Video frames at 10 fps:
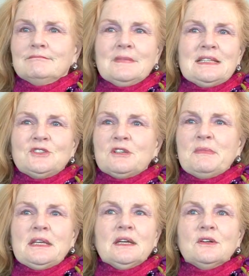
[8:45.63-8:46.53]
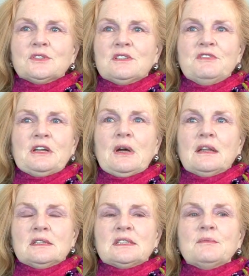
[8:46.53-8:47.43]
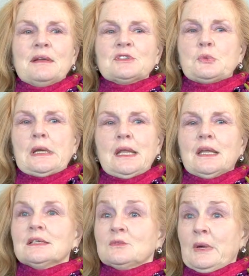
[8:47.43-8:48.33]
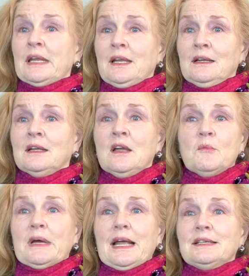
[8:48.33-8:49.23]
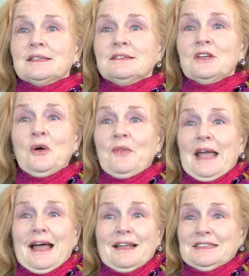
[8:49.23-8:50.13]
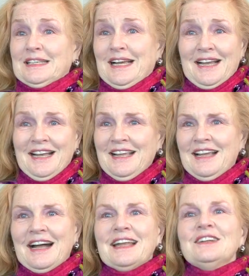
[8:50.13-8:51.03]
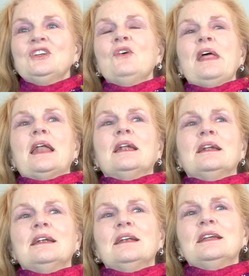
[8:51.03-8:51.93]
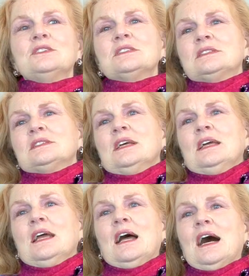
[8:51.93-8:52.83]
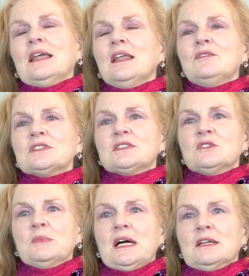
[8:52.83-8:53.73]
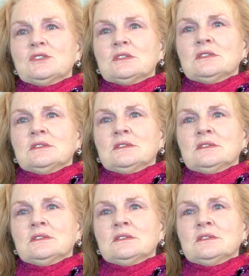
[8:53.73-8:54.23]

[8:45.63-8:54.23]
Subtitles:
it took me years to figure out that sometimes quitting is winning, but I didn't know that. I didn't know that, and I loved it so much.